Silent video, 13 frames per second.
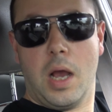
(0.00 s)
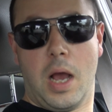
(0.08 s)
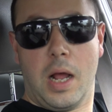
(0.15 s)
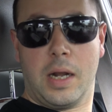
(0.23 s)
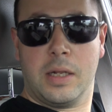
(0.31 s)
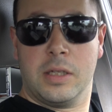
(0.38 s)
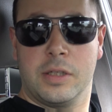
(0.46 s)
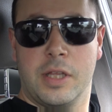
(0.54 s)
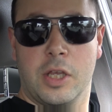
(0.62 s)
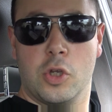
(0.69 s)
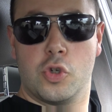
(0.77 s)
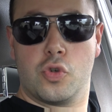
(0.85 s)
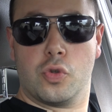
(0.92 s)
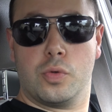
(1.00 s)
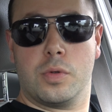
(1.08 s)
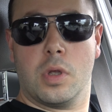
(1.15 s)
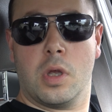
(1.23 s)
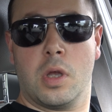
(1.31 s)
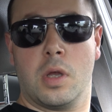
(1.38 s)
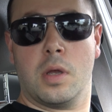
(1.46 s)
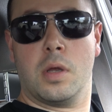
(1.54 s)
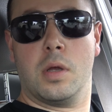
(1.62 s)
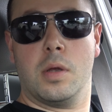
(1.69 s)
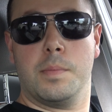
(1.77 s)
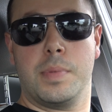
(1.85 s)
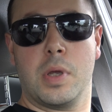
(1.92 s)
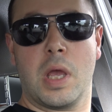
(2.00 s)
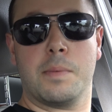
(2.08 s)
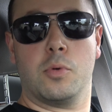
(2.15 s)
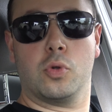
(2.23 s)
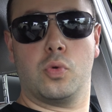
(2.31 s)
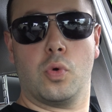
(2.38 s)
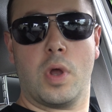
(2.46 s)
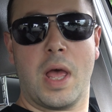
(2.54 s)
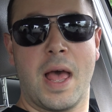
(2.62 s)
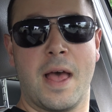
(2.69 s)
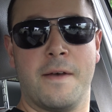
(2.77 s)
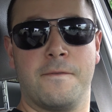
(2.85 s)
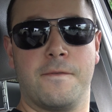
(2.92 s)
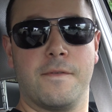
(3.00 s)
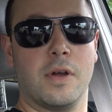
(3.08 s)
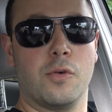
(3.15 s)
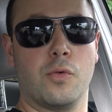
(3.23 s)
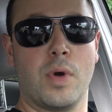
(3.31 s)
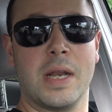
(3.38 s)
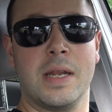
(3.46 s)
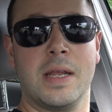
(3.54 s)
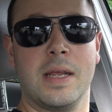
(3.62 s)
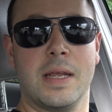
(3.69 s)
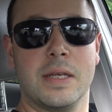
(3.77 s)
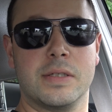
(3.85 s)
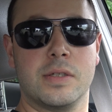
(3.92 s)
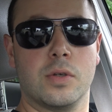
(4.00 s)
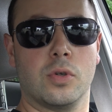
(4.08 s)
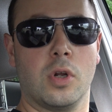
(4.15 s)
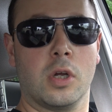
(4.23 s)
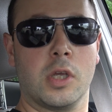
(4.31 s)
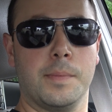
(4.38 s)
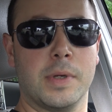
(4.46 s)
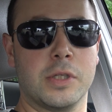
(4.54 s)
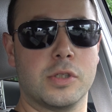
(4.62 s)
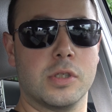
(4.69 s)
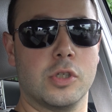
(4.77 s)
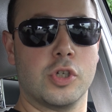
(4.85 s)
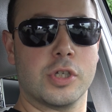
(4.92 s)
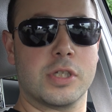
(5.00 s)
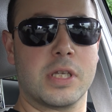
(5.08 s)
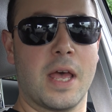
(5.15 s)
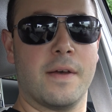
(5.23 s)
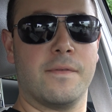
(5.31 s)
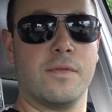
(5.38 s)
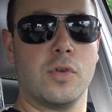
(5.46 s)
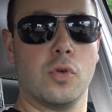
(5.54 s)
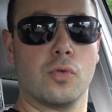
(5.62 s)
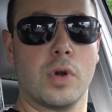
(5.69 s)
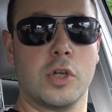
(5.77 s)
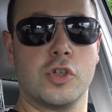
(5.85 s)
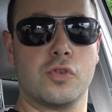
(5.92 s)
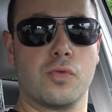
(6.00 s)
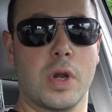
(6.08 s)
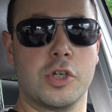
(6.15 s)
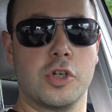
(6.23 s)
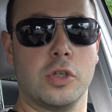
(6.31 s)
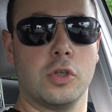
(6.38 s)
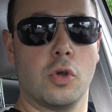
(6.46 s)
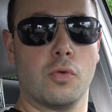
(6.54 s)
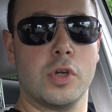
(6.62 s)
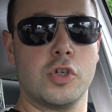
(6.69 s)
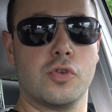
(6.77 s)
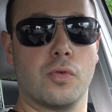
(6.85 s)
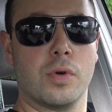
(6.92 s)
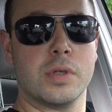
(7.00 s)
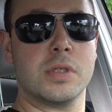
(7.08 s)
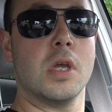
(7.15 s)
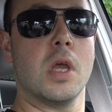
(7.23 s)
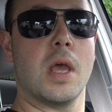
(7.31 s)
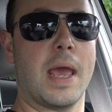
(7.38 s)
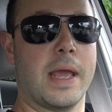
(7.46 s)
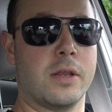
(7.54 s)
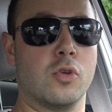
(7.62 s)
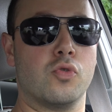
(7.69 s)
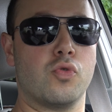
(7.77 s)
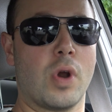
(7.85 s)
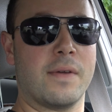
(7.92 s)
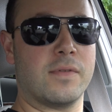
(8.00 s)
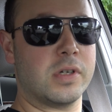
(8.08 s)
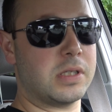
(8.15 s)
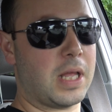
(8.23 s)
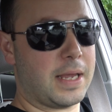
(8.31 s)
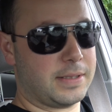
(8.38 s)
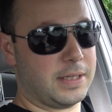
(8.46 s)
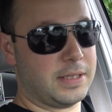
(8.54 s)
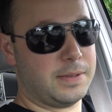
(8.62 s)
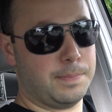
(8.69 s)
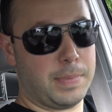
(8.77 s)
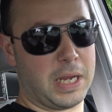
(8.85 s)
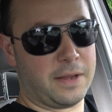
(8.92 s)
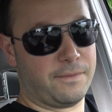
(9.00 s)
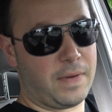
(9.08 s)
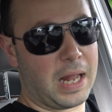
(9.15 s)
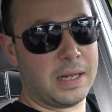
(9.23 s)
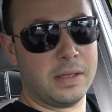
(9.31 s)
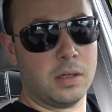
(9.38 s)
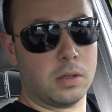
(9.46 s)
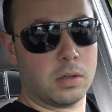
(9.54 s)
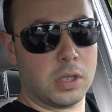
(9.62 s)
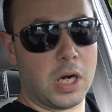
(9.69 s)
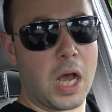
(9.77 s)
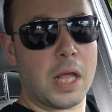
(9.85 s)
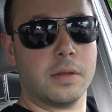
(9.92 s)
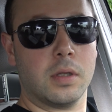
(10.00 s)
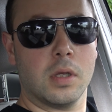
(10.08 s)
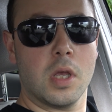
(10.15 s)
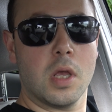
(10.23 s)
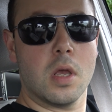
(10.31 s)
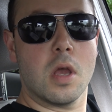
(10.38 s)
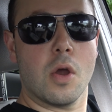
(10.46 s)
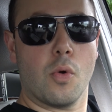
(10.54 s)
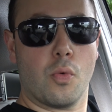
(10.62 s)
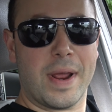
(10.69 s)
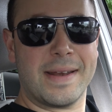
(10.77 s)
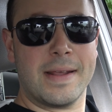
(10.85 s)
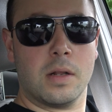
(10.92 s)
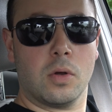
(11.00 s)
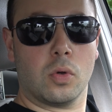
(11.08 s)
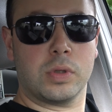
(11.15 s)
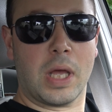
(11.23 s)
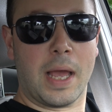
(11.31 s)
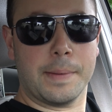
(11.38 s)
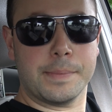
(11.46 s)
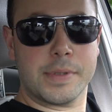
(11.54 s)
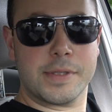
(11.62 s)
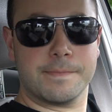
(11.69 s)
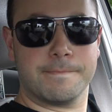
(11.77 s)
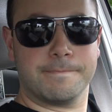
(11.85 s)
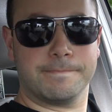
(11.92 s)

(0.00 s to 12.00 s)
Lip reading: Another thing you should be able to have ready is your documents. Just have your registration, your insurance, and your driver's license, being valid or not, ready at all times.